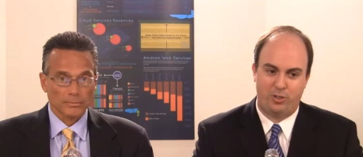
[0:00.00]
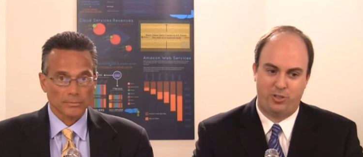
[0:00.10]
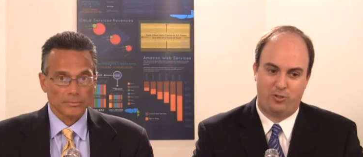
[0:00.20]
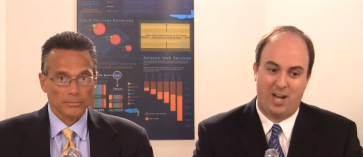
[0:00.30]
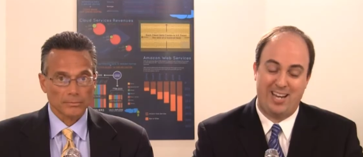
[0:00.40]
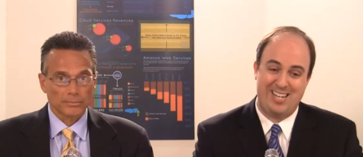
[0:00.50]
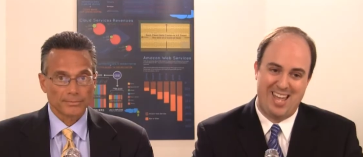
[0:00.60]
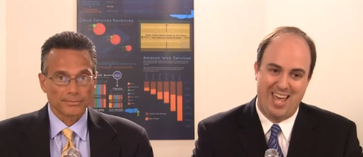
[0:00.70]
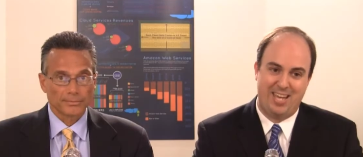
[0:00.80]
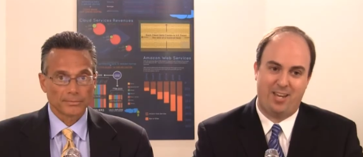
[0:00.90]
Speaker 1: to try to
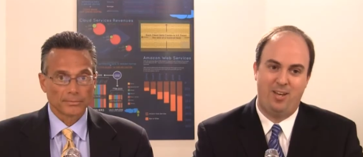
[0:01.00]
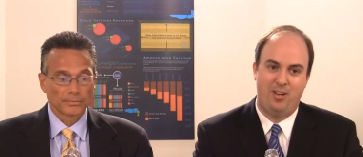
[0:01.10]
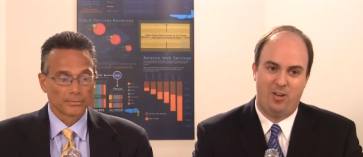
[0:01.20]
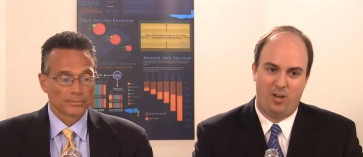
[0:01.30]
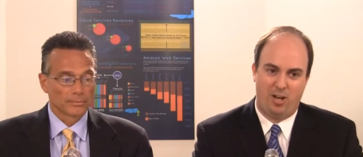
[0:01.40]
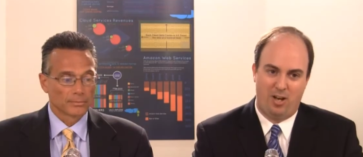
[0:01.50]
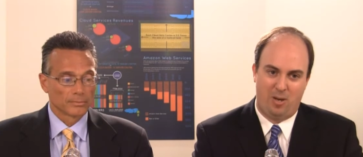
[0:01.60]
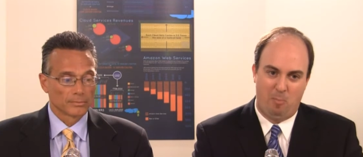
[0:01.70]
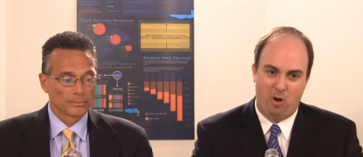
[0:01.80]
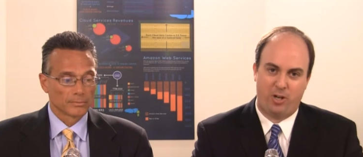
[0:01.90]
take uh,
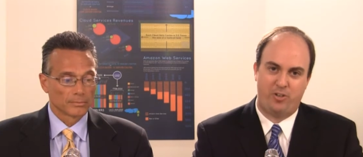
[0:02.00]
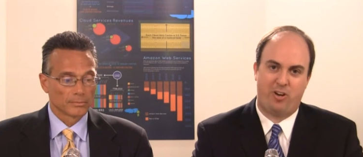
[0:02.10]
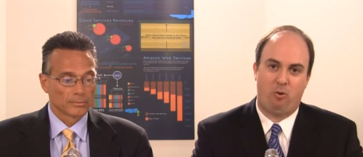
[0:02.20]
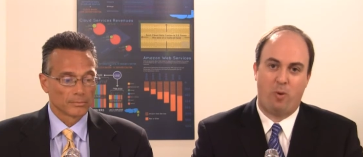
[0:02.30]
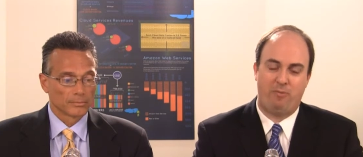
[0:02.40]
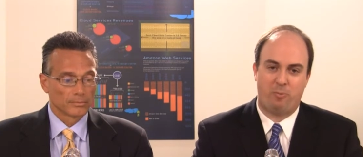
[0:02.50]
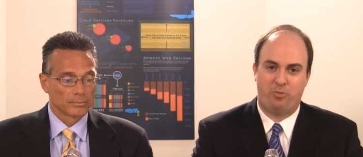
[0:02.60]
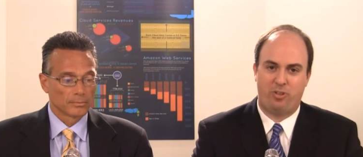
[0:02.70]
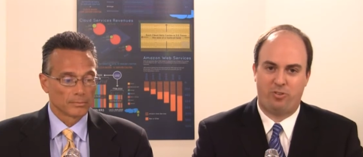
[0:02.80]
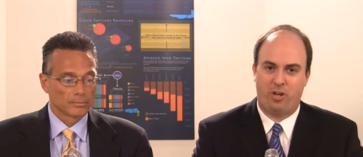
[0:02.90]
market share away from
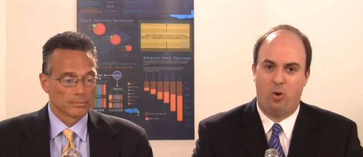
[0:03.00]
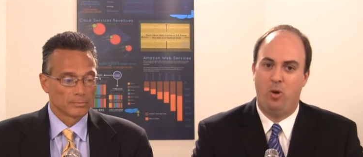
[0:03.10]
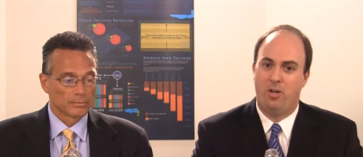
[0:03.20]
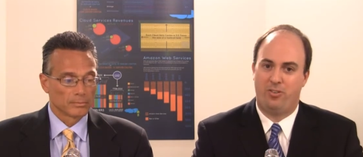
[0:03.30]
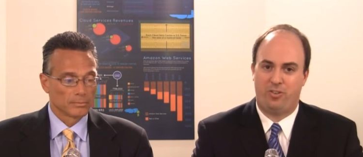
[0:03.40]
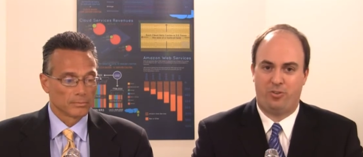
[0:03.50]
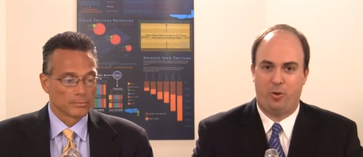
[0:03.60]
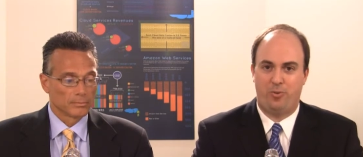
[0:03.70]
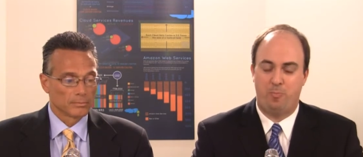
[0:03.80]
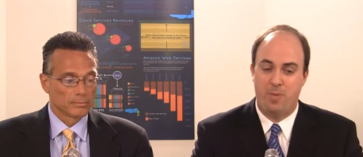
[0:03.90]
Cisco. Cisco
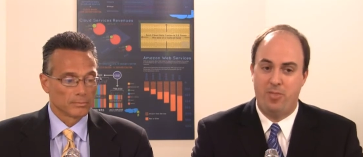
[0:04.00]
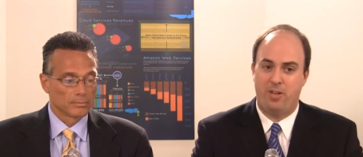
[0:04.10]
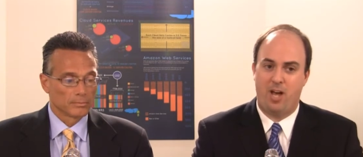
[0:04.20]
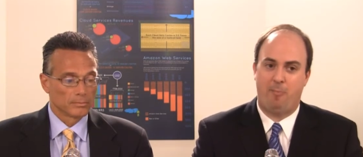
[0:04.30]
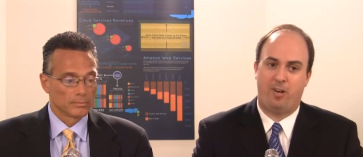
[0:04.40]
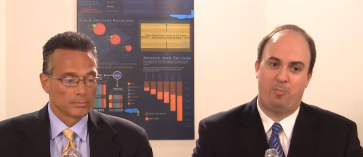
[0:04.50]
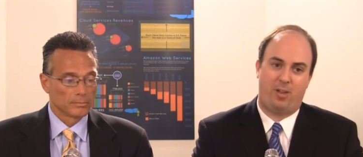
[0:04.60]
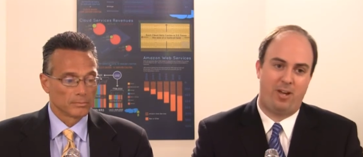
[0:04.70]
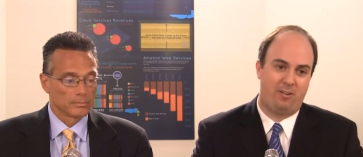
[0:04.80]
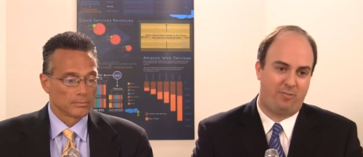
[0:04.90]
has been the dominant
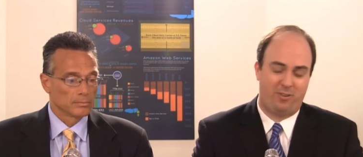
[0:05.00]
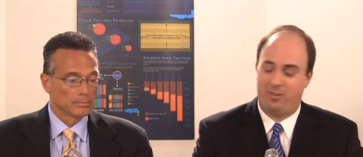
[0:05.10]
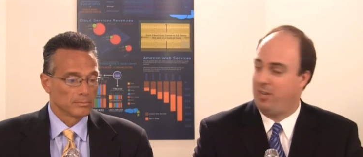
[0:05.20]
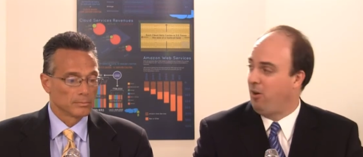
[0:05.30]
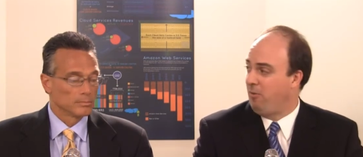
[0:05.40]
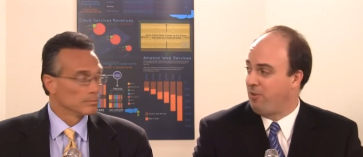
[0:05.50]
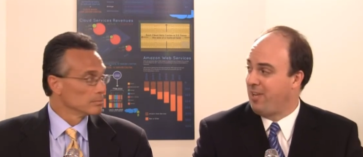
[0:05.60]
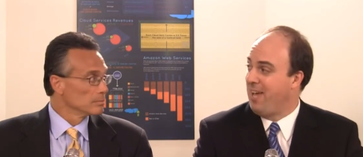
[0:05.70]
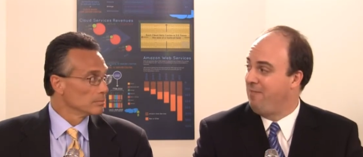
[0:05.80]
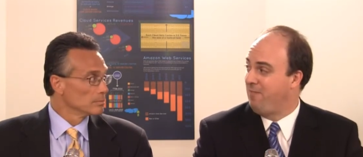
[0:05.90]
player for you know over
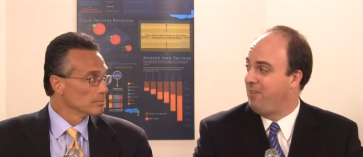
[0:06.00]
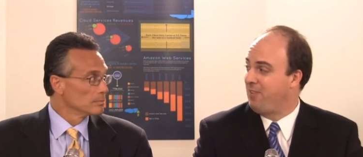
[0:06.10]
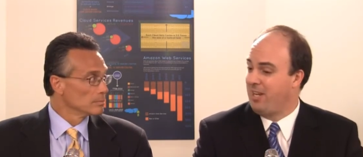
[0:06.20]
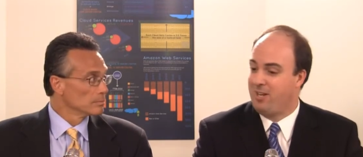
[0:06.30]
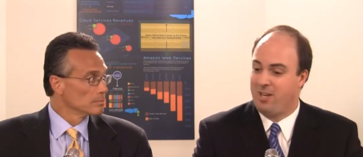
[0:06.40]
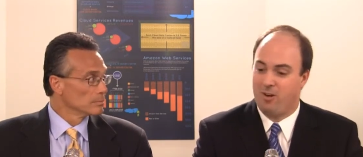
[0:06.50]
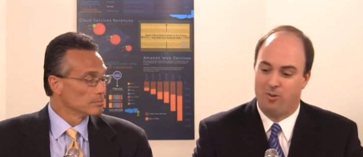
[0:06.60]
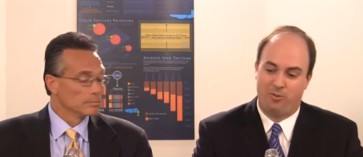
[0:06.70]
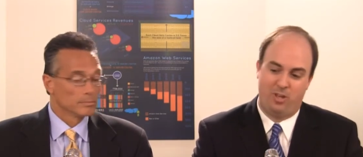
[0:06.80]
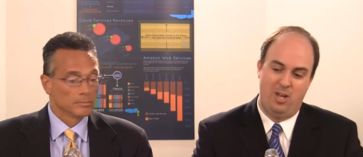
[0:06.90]
10, 15
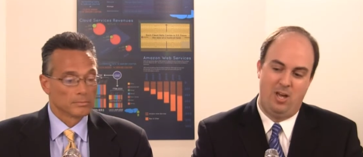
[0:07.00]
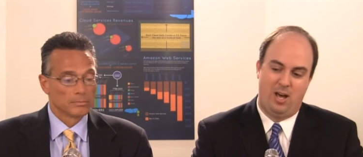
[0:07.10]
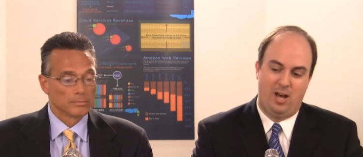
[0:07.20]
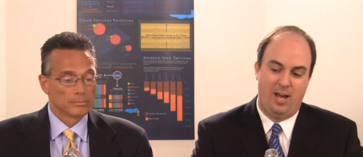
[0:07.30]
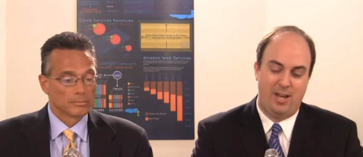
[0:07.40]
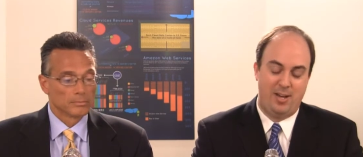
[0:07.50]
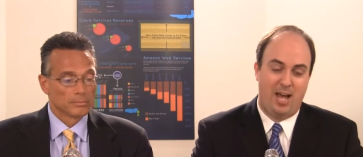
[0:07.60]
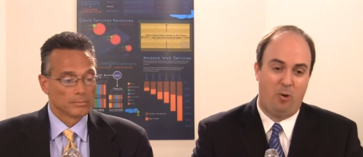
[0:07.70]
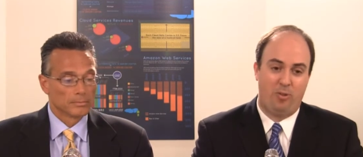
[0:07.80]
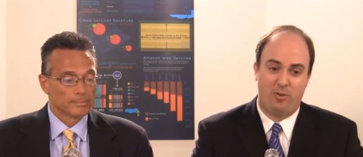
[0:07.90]
years, uh, and
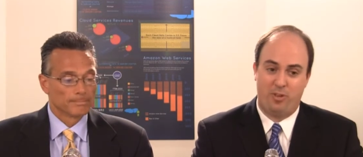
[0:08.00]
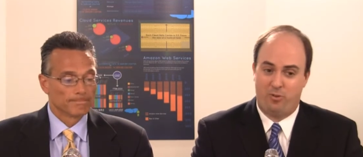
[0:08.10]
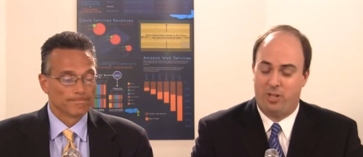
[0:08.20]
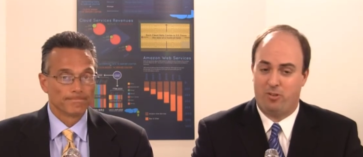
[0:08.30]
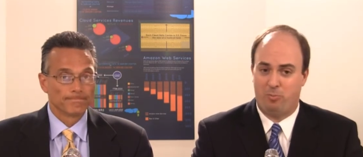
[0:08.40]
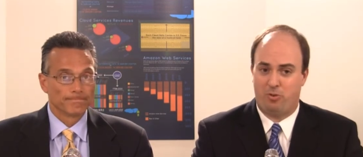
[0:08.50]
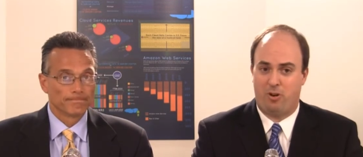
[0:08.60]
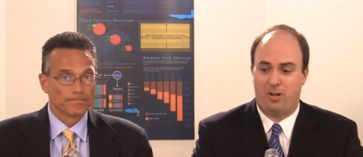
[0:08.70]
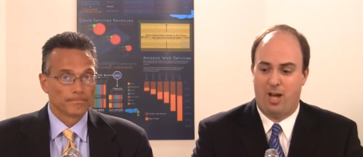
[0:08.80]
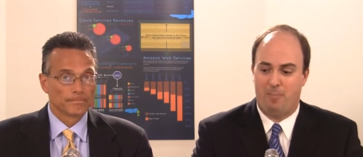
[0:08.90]
now they're, they're seeing some
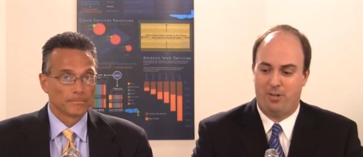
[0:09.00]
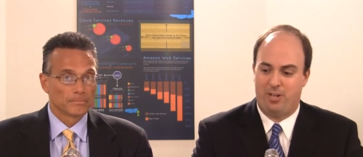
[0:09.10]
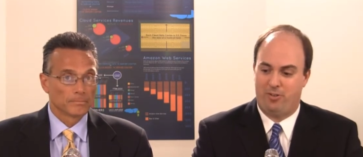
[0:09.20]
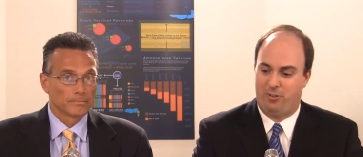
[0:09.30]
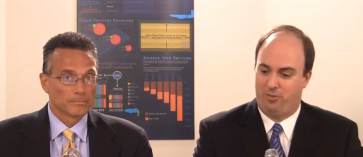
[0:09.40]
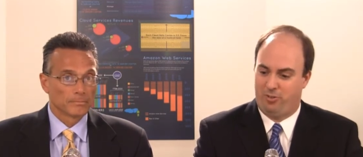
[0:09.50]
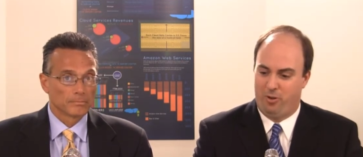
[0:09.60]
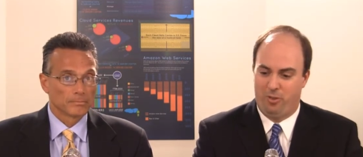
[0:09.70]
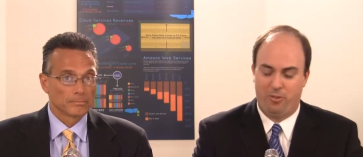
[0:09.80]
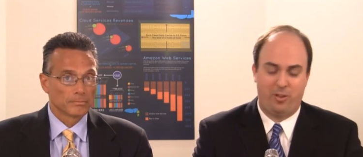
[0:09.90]
strong competition. So
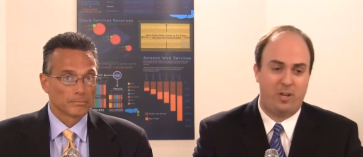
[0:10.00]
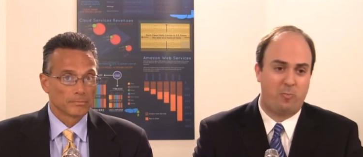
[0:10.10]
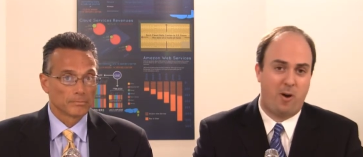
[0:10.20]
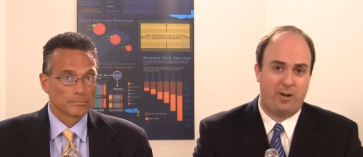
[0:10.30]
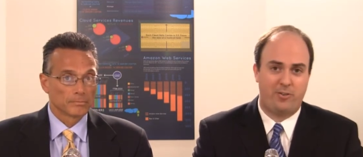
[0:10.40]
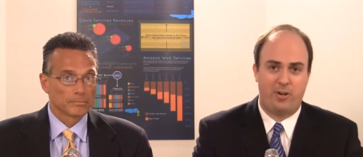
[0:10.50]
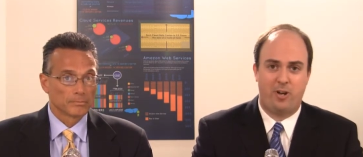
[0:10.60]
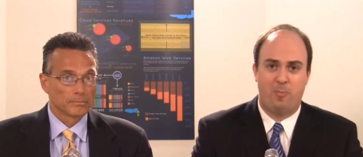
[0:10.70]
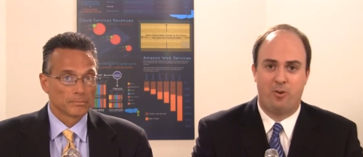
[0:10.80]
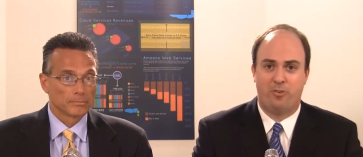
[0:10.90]
the, the latest market share
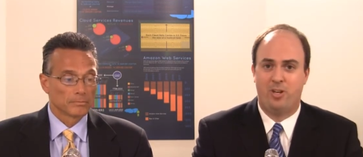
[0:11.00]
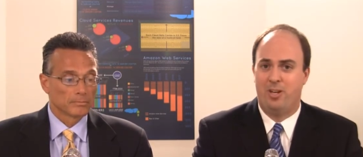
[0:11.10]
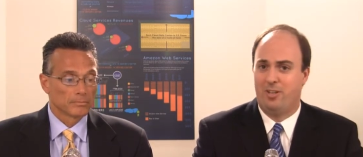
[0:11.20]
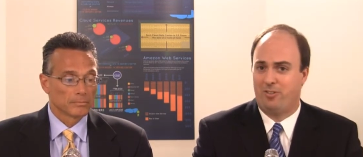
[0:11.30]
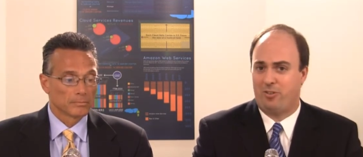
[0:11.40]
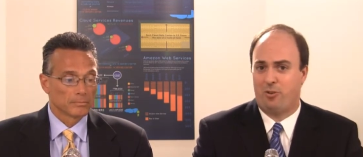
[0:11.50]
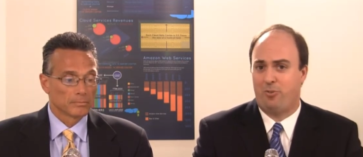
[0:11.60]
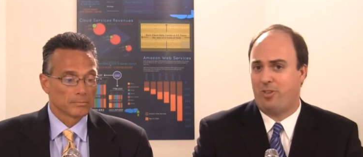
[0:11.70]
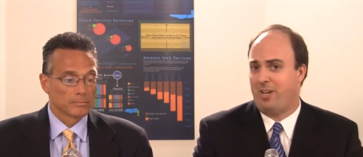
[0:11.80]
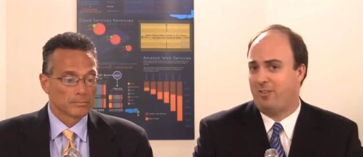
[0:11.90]
numbers, Cisco's
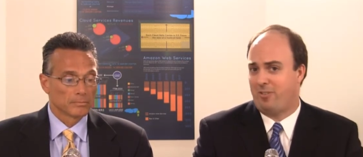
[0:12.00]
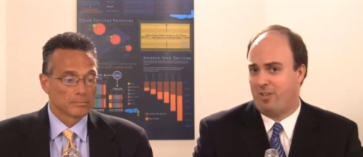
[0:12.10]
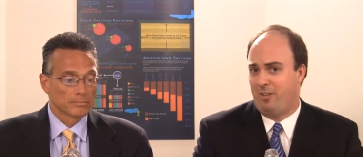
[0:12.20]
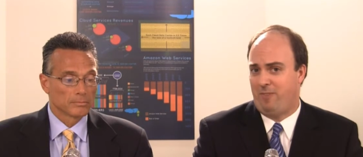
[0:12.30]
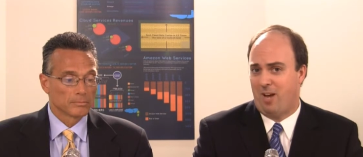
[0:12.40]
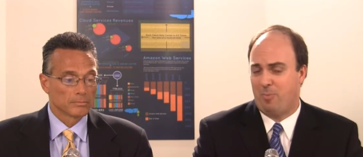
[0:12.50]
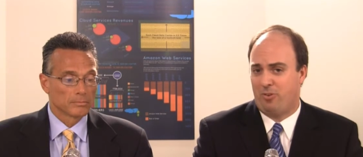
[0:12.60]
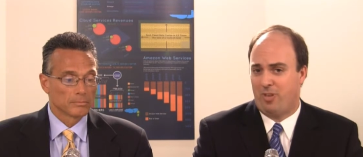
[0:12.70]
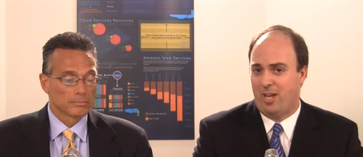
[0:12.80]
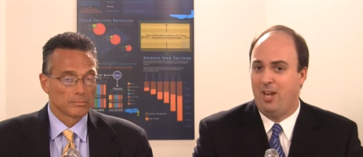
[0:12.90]
sitting at
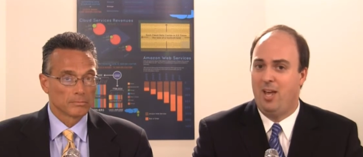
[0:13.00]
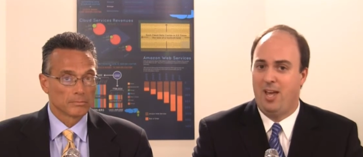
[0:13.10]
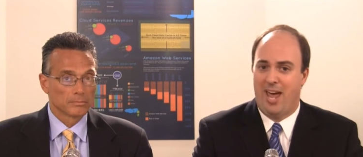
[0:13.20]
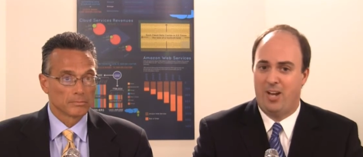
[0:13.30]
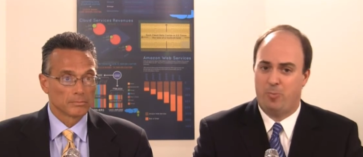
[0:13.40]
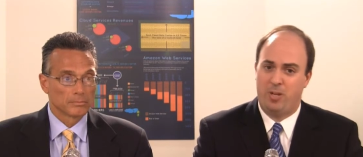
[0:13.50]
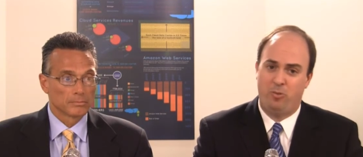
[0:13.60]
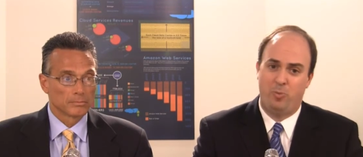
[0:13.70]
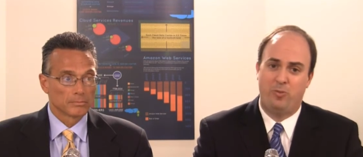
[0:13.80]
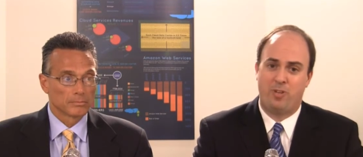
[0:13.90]
65%. HP's
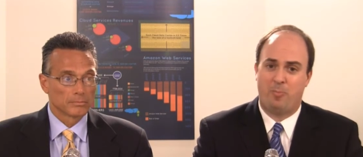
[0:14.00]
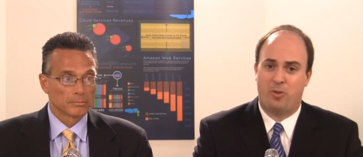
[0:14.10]
moved up to